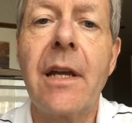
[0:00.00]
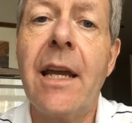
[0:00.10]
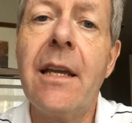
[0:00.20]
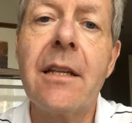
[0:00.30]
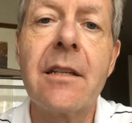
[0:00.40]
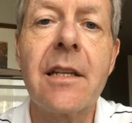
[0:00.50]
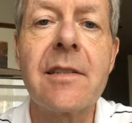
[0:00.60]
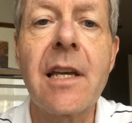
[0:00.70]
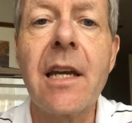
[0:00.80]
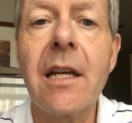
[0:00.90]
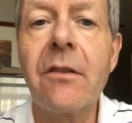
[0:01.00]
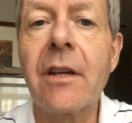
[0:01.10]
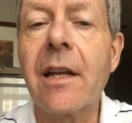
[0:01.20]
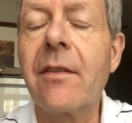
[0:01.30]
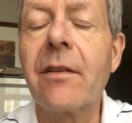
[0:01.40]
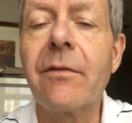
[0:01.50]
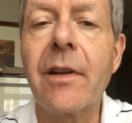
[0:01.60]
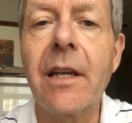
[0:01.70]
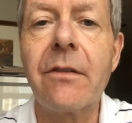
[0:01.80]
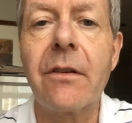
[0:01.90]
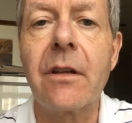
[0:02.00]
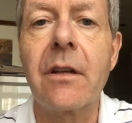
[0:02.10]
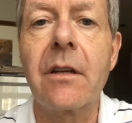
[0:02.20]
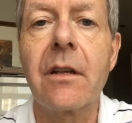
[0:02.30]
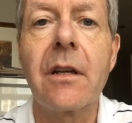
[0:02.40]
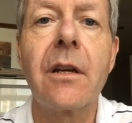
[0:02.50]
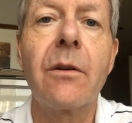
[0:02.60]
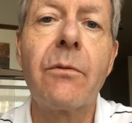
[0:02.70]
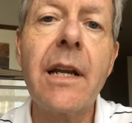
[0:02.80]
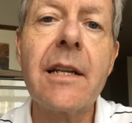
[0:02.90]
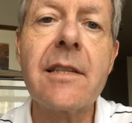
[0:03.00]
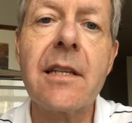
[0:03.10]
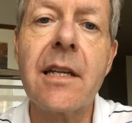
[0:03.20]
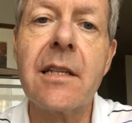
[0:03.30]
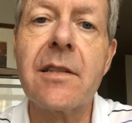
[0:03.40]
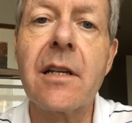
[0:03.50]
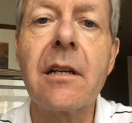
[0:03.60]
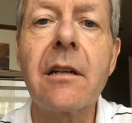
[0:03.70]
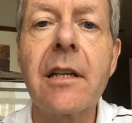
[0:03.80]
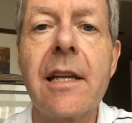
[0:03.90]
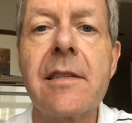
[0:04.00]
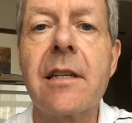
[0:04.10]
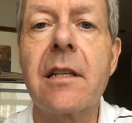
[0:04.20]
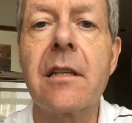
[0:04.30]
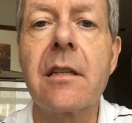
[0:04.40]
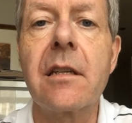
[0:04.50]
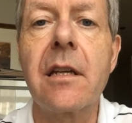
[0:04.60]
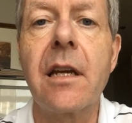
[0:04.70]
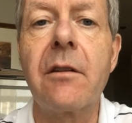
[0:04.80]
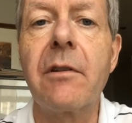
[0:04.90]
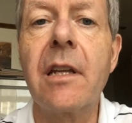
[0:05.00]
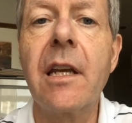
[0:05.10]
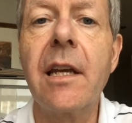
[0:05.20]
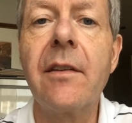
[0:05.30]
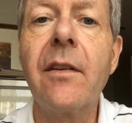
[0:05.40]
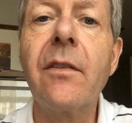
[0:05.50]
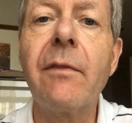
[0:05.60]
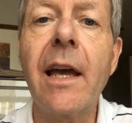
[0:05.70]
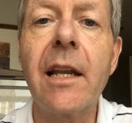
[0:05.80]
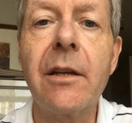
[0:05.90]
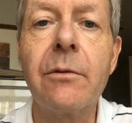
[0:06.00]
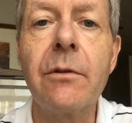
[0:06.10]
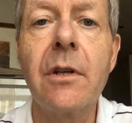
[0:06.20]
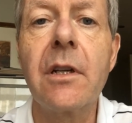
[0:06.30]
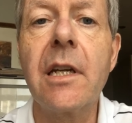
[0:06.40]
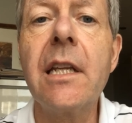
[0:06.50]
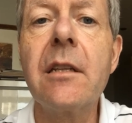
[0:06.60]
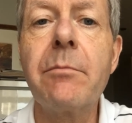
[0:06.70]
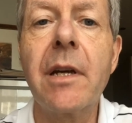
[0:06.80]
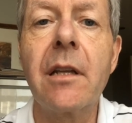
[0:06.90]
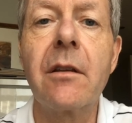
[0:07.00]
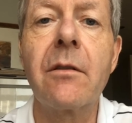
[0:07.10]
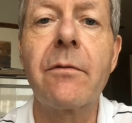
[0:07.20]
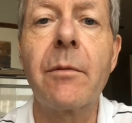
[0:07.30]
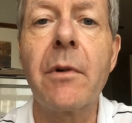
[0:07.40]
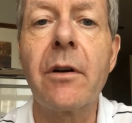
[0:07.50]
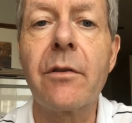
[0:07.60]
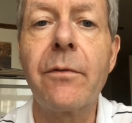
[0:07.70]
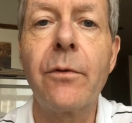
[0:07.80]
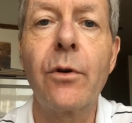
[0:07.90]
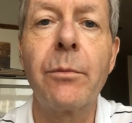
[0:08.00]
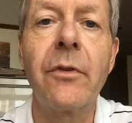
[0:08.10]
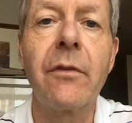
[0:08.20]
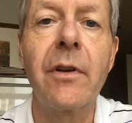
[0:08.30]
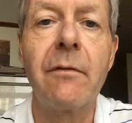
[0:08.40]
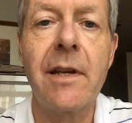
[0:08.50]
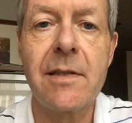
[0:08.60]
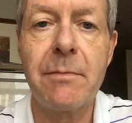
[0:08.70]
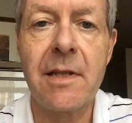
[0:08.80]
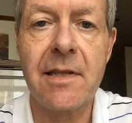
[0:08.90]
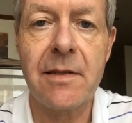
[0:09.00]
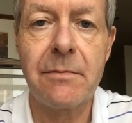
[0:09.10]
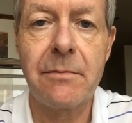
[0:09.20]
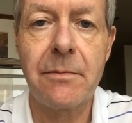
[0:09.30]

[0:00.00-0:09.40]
And it's a hedge against inflation. Real estate is a hard asset and retains its value independent from other forms of investments.